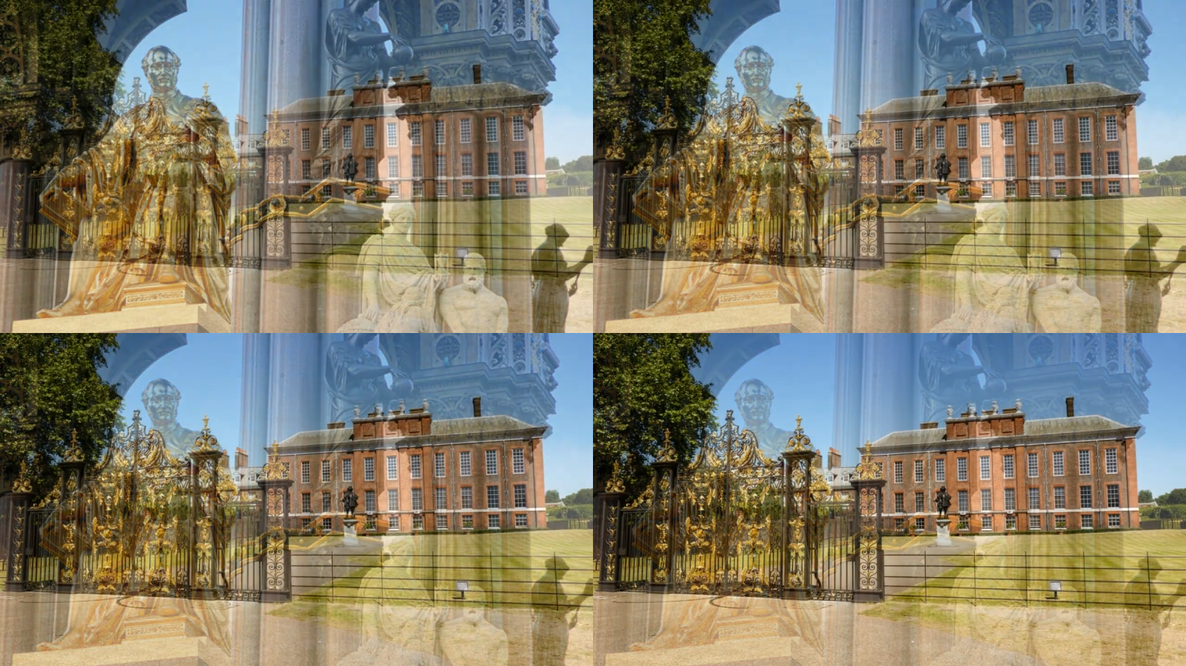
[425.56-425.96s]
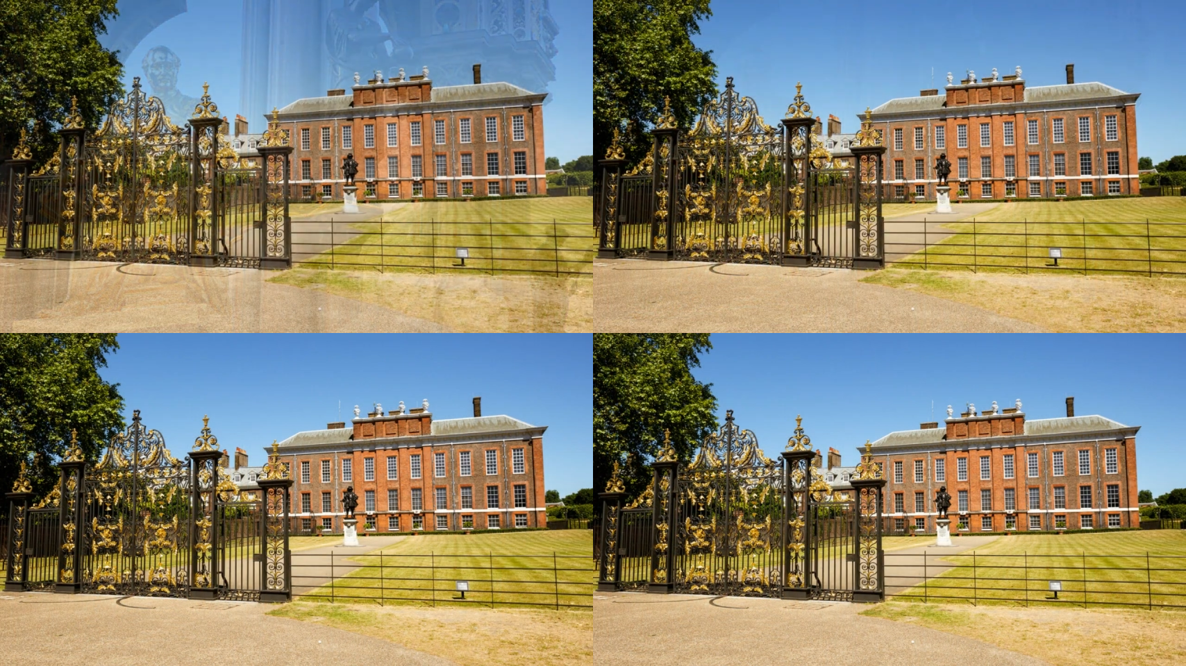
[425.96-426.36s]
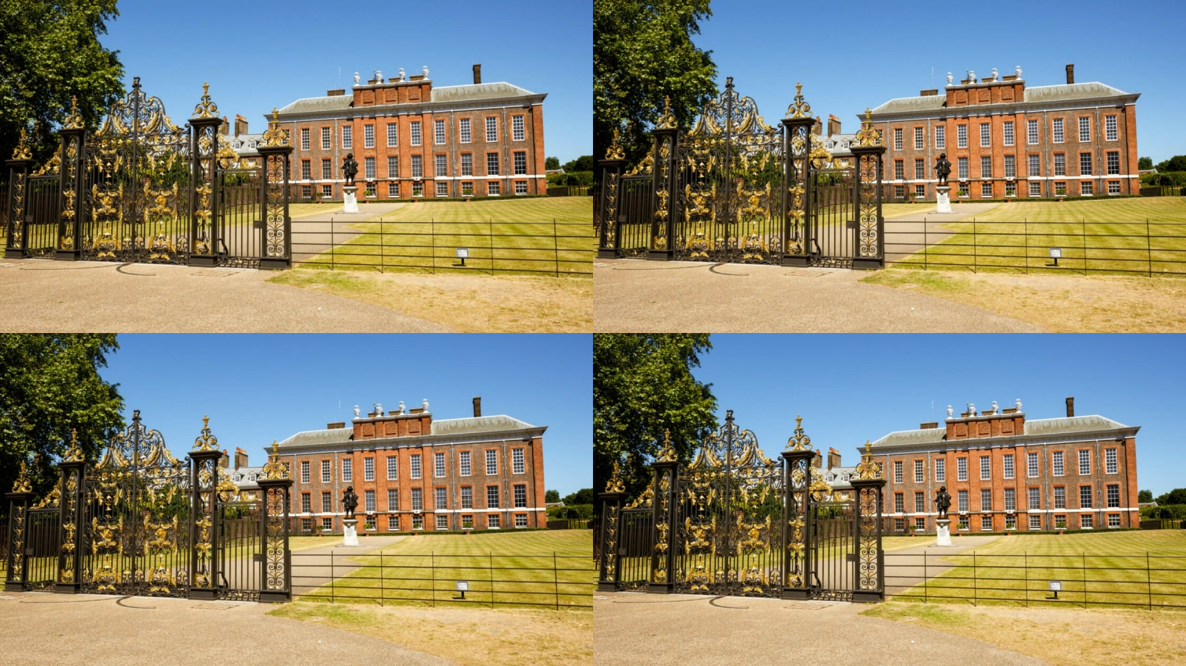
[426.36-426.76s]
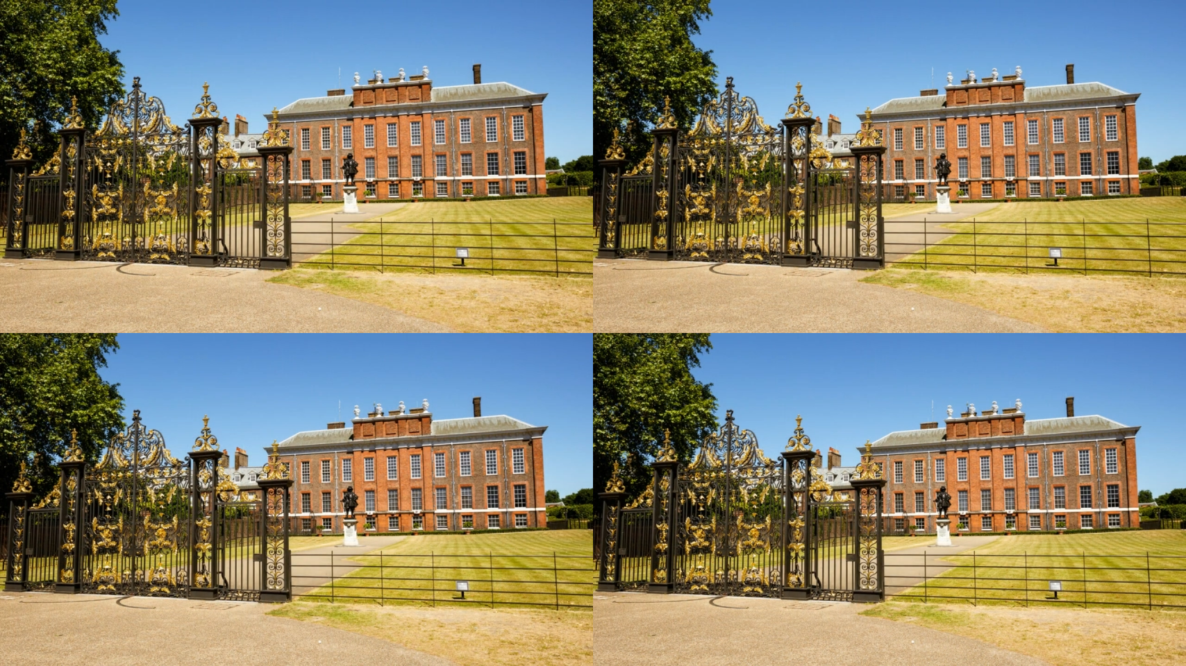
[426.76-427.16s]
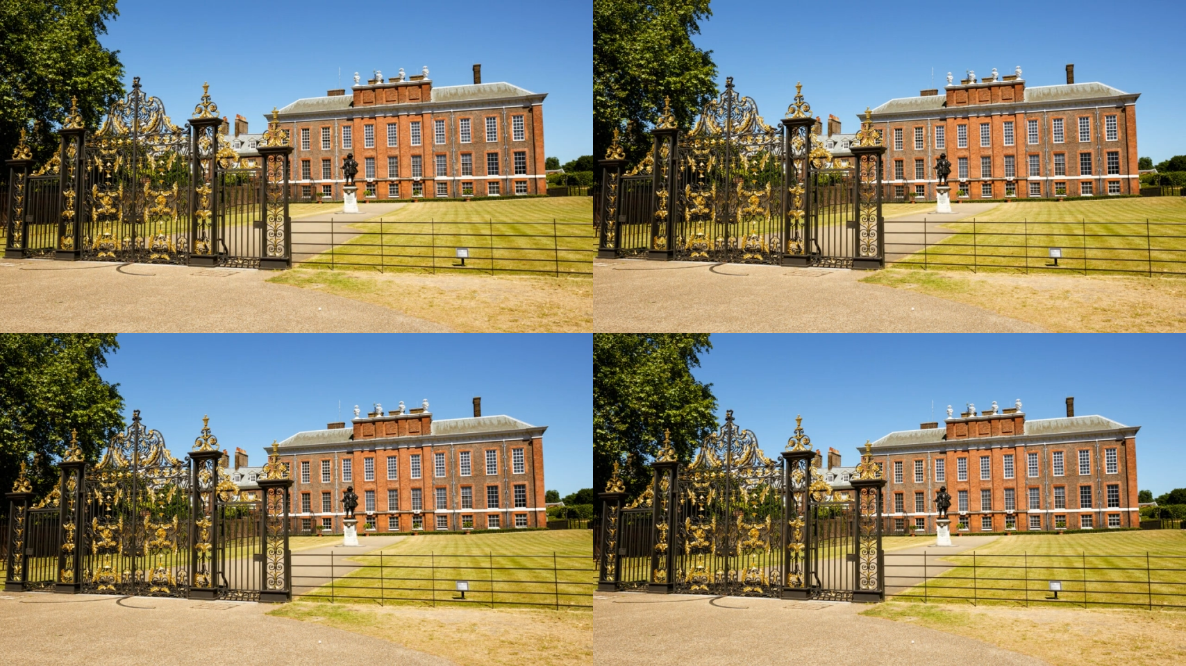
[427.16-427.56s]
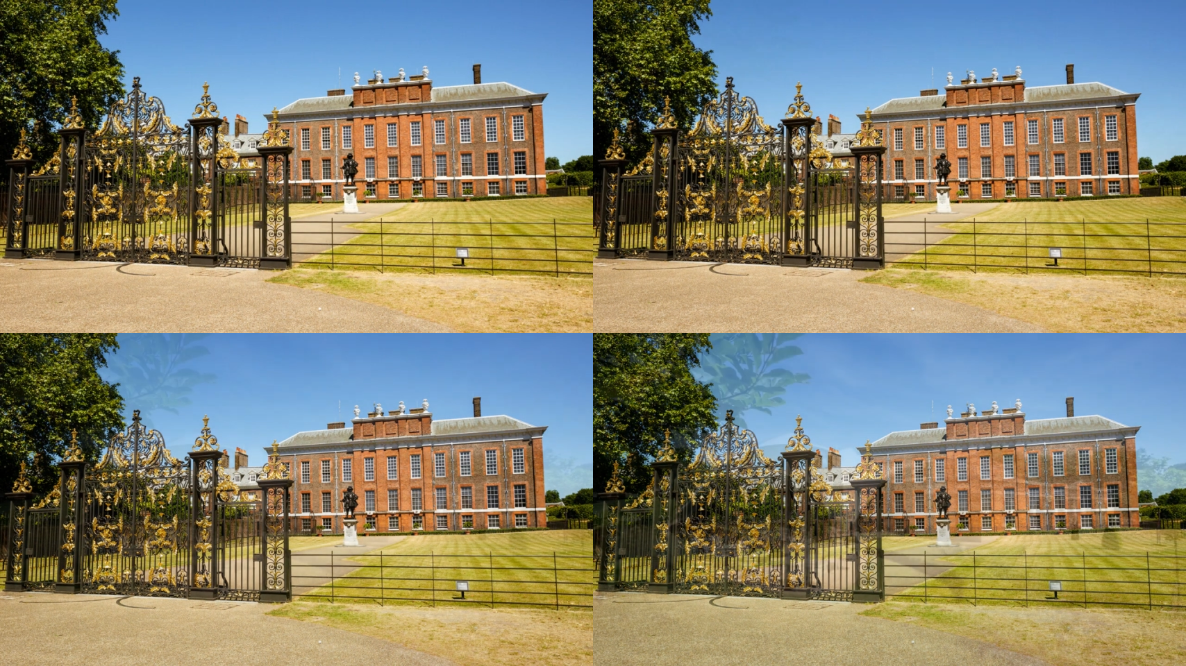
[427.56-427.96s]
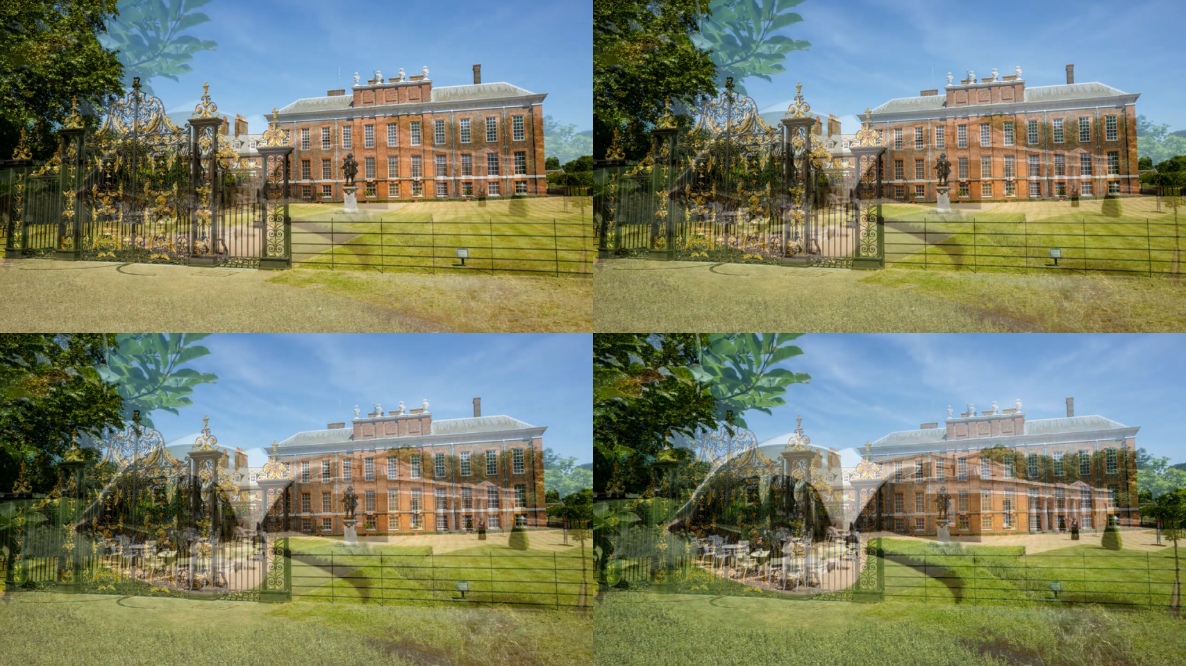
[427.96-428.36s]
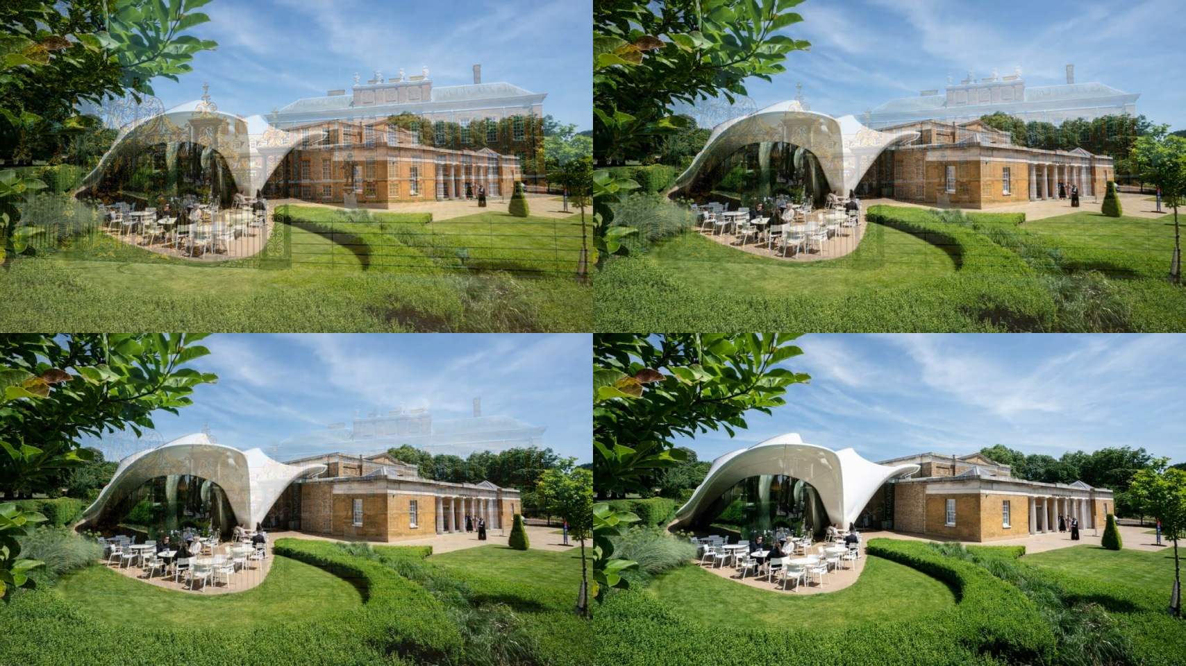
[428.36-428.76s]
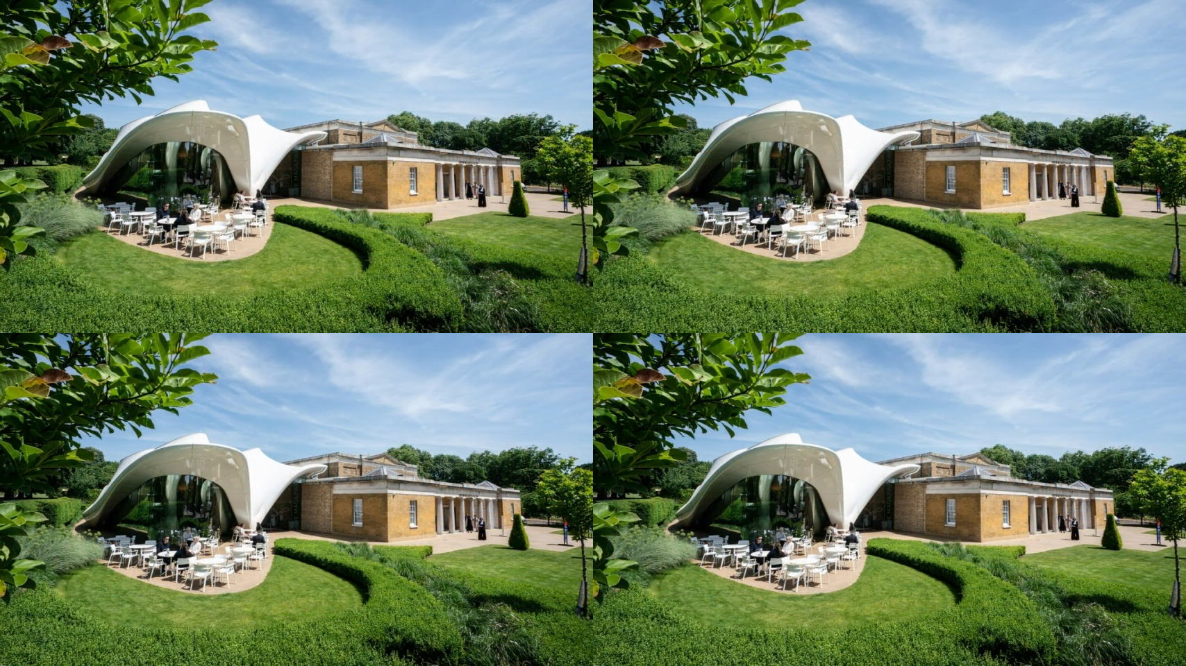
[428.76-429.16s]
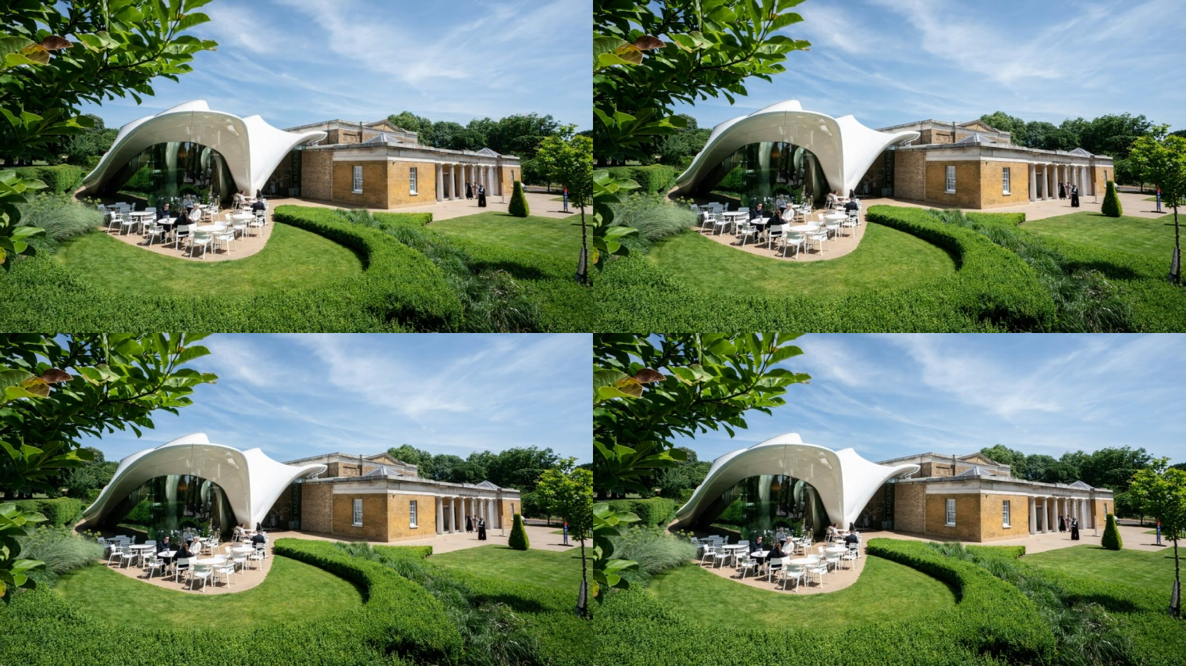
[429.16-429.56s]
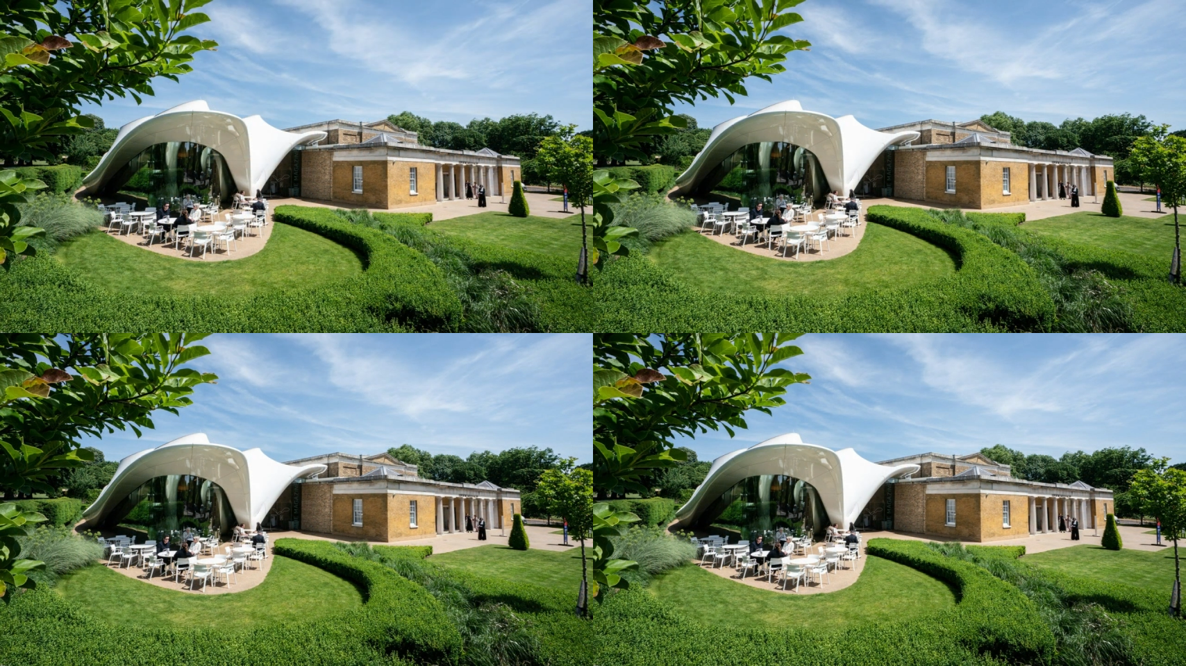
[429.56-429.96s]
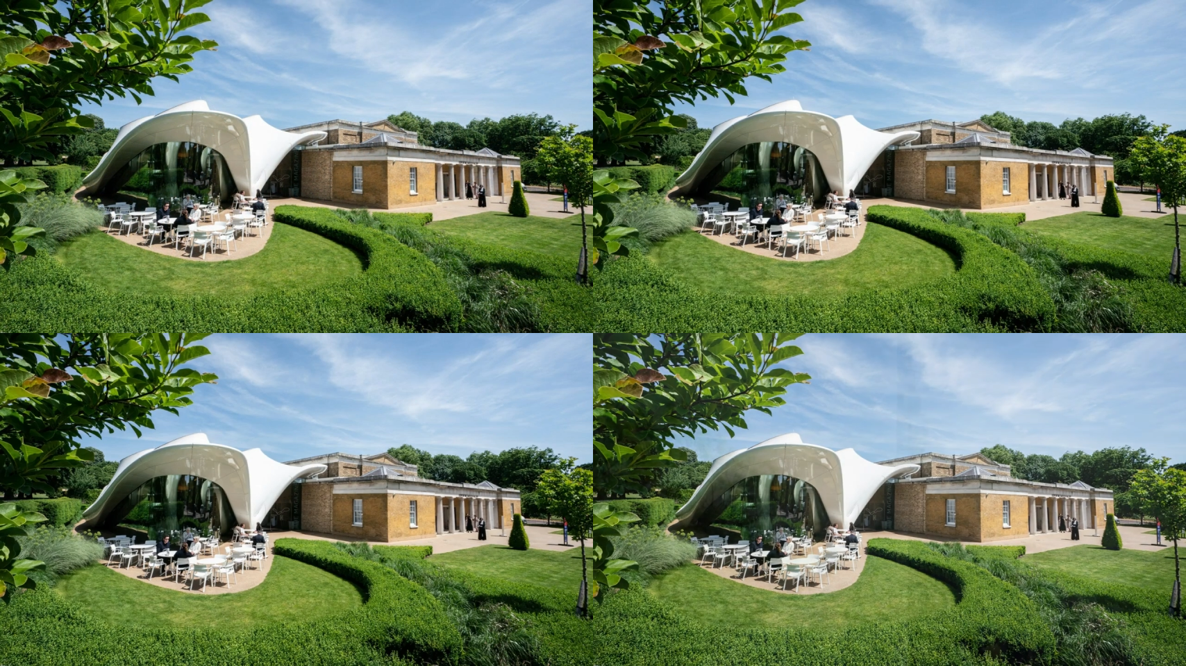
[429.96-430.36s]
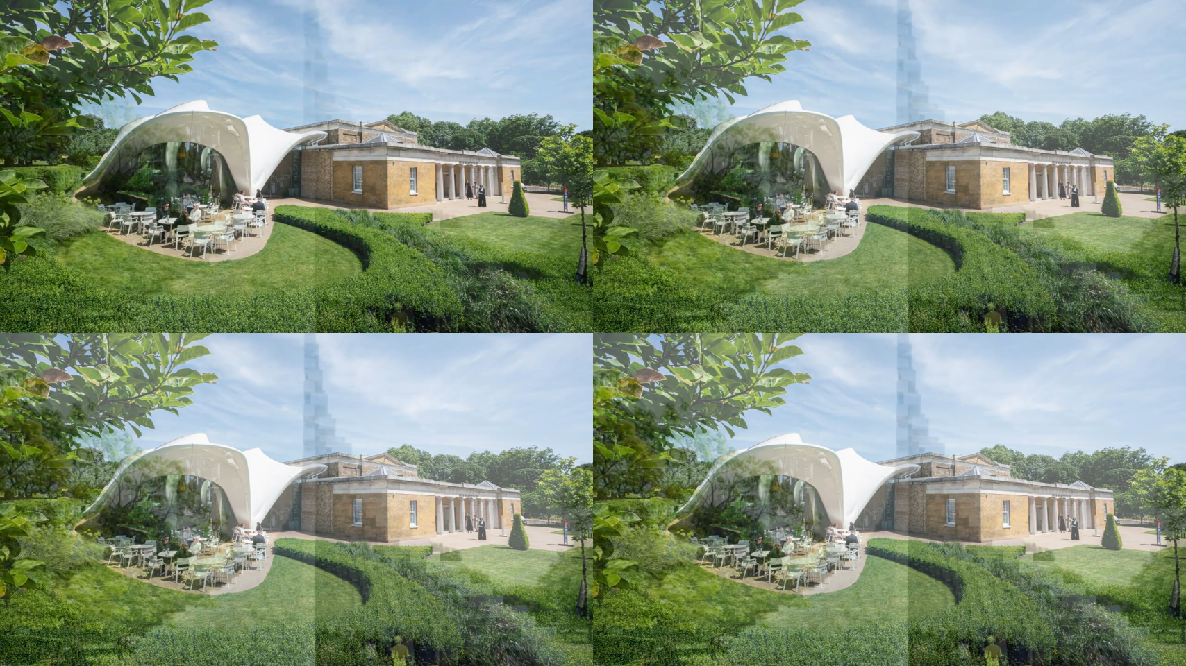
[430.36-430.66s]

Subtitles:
Nobody's mouth can be seen.